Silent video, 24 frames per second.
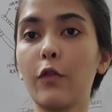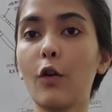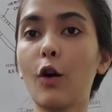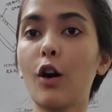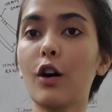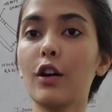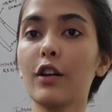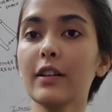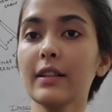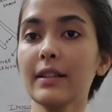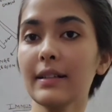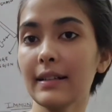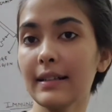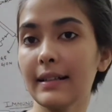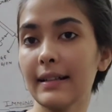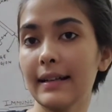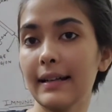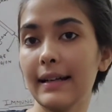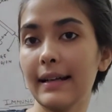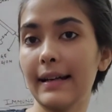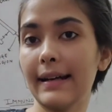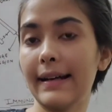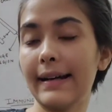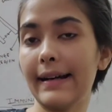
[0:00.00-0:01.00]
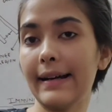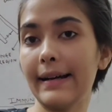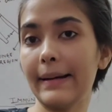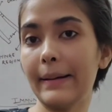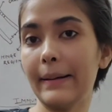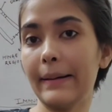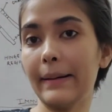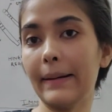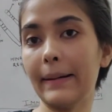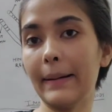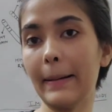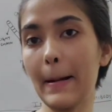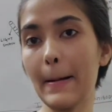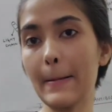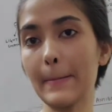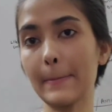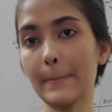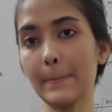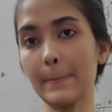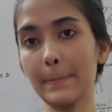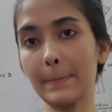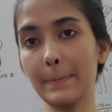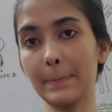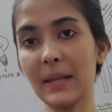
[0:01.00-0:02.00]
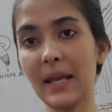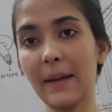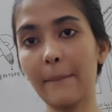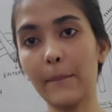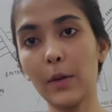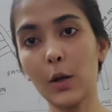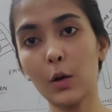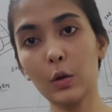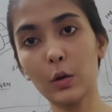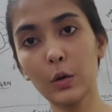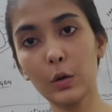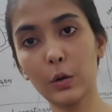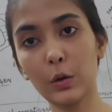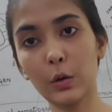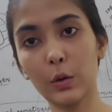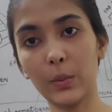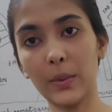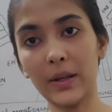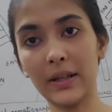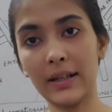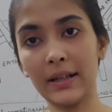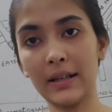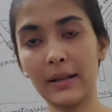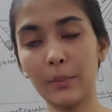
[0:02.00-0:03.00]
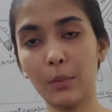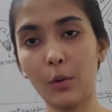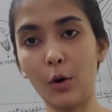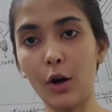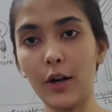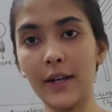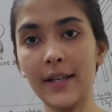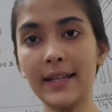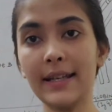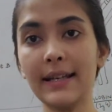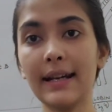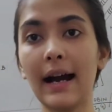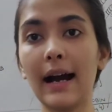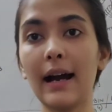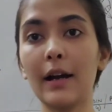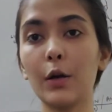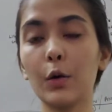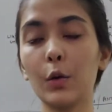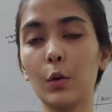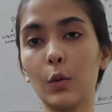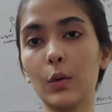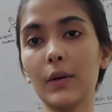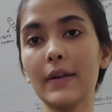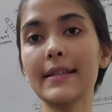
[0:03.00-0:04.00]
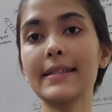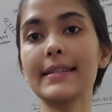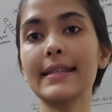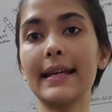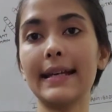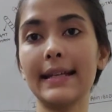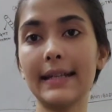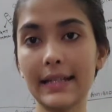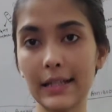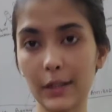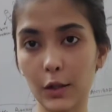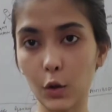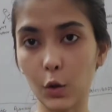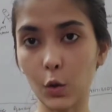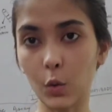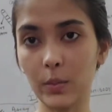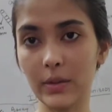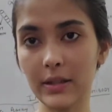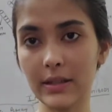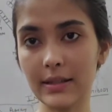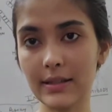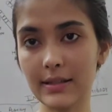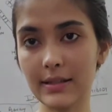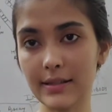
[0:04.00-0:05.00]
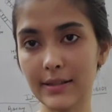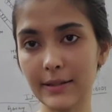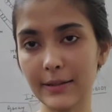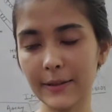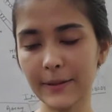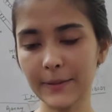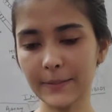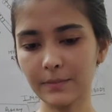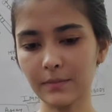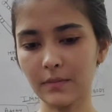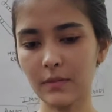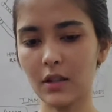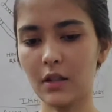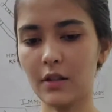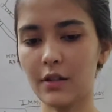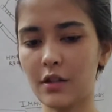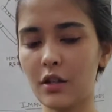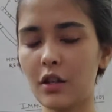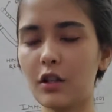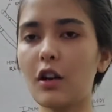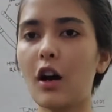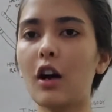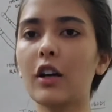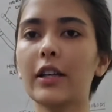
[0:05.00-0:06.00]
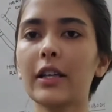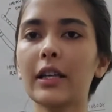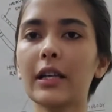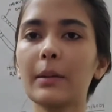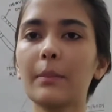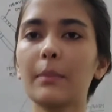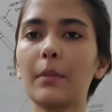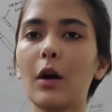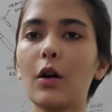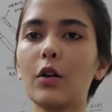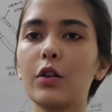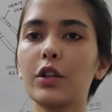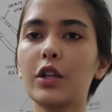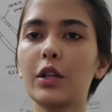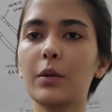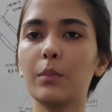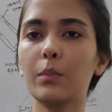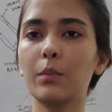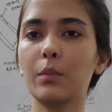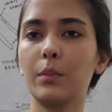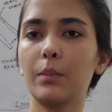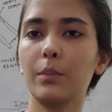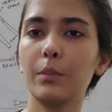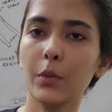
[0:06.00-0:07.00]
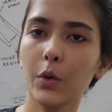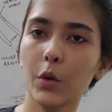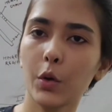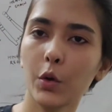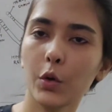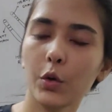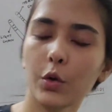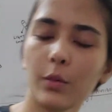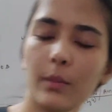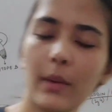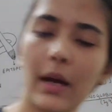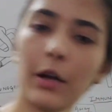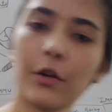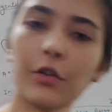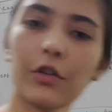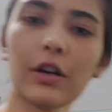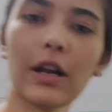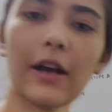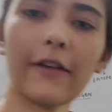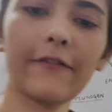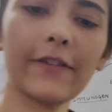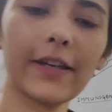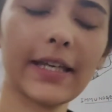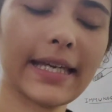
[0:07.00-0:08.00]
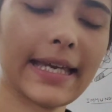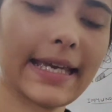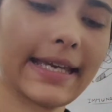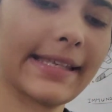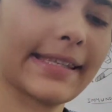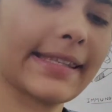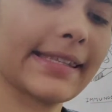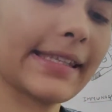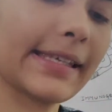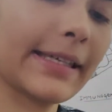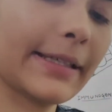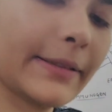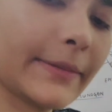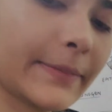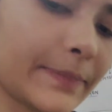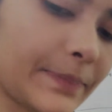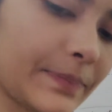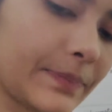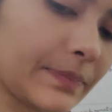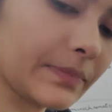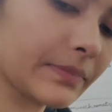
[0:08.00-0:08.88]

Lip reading: a foreign immunoglobulin in a body are known as antiglobulins. So talking about immunochromatographic assay,